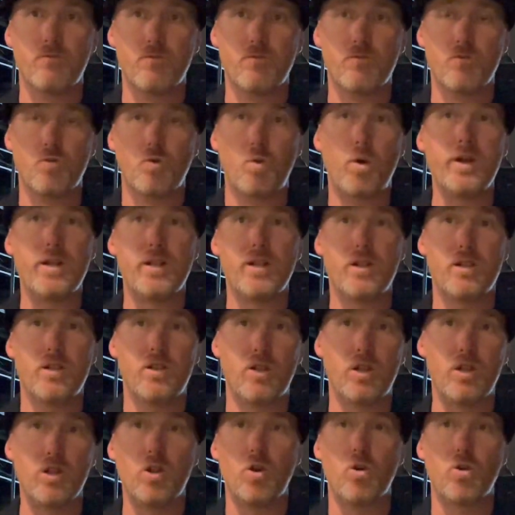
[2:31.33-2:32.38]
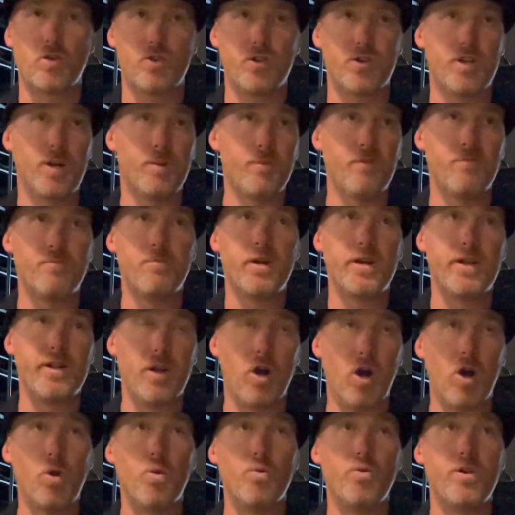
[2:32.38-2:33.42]
quite a large sum of money
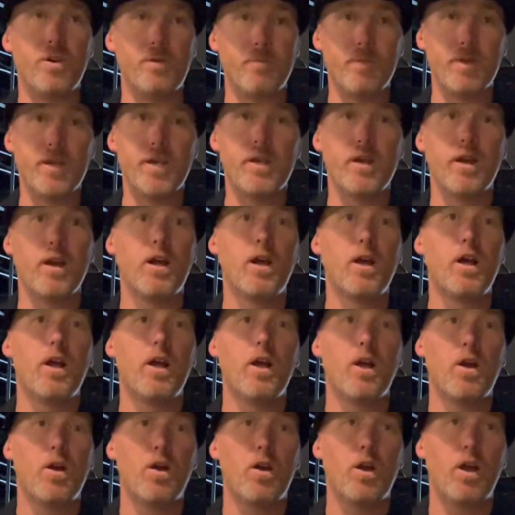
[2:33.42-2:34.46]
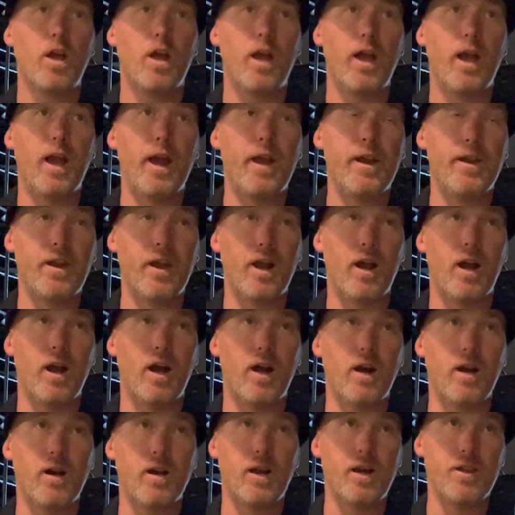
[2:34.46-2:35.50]
owed to me, and
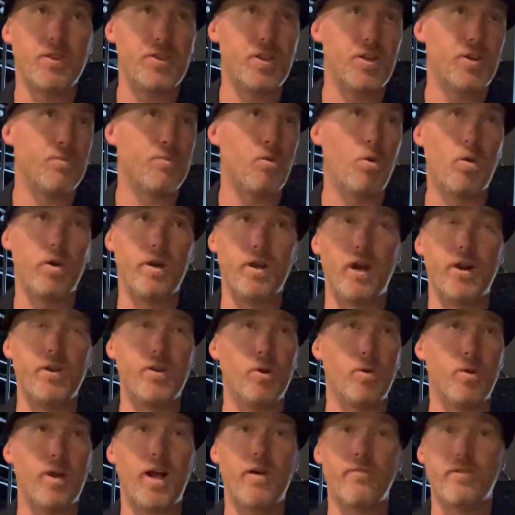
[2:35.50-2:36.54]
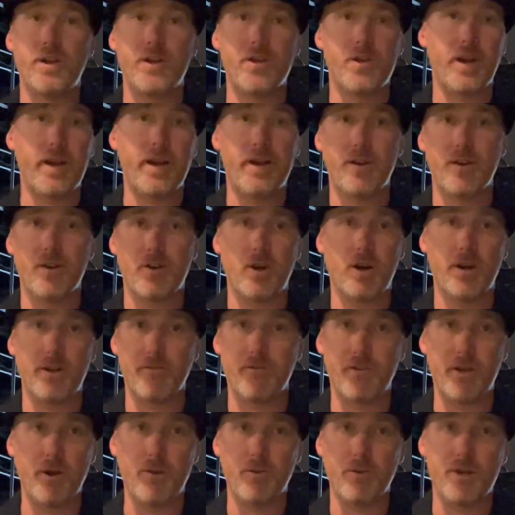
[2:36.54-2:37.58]
at this point I don't have any kind
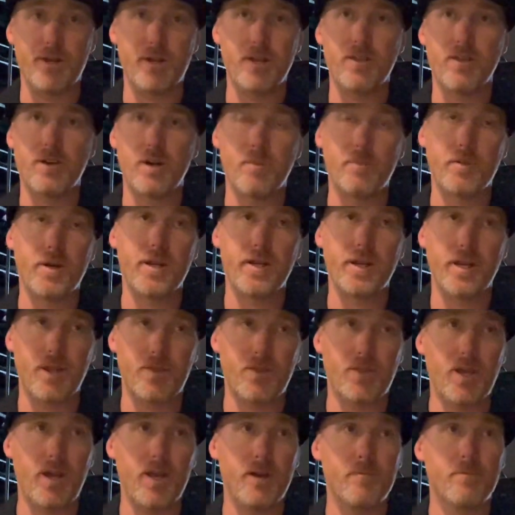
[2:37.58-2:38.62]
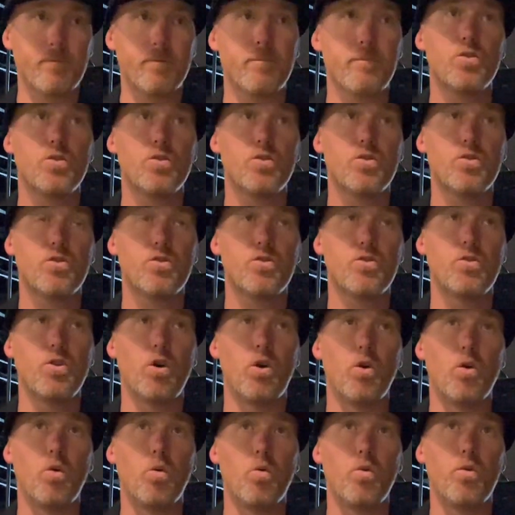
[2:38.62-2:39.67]
of guarantee that I'm going to get that.
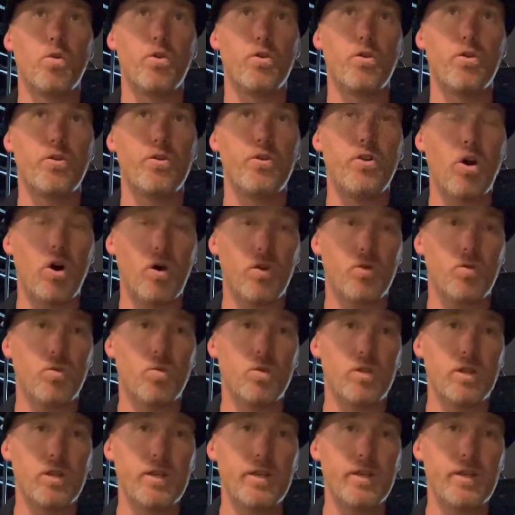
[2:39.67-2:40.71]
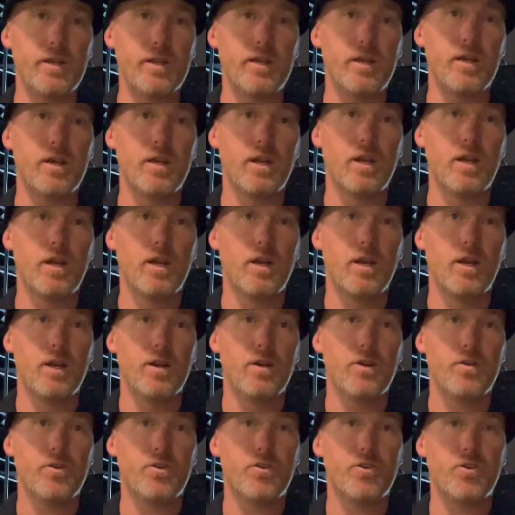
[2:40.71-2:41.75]
So not only
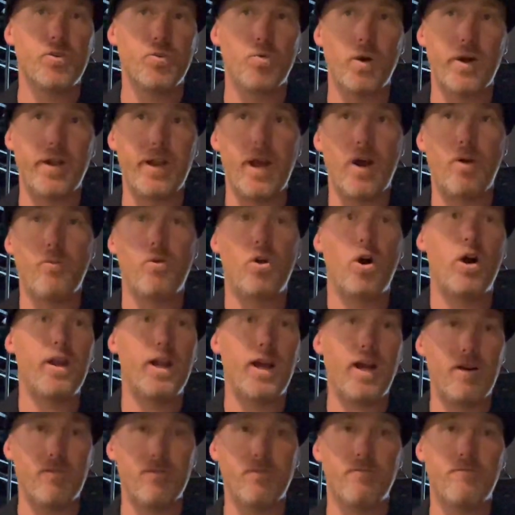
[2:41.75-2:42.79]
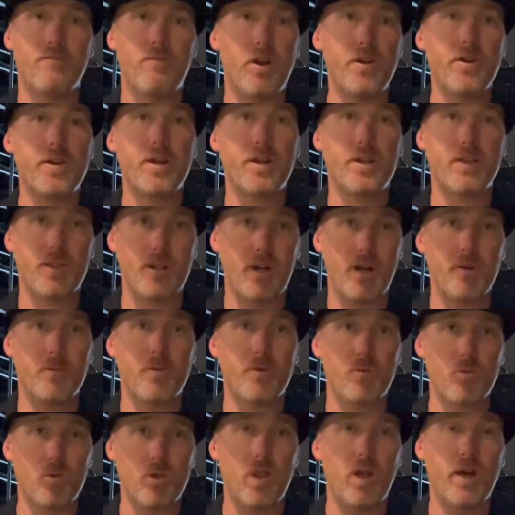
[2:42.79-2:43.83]
do I now not have the funding that I've
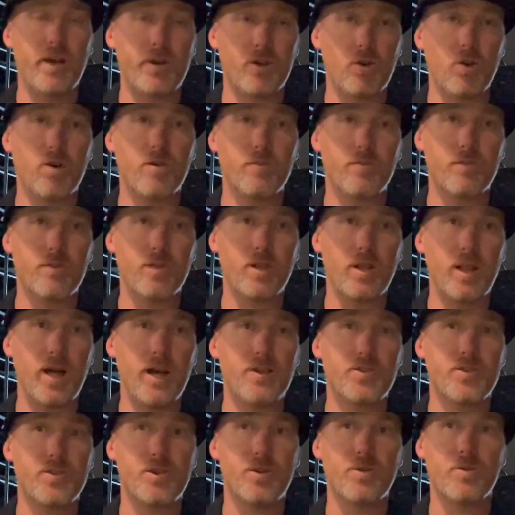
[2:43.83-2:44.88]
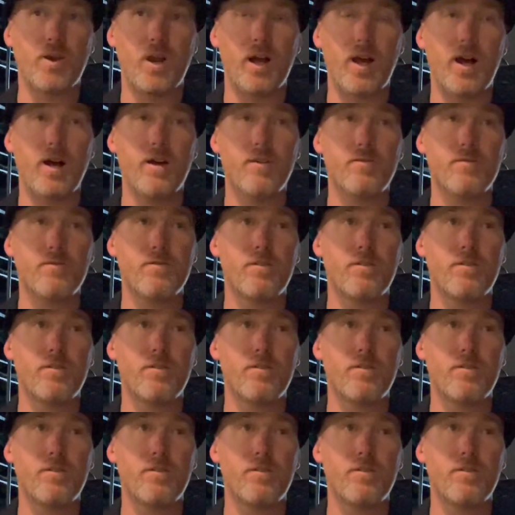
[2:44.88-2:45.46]
been relying on for the last year and a half,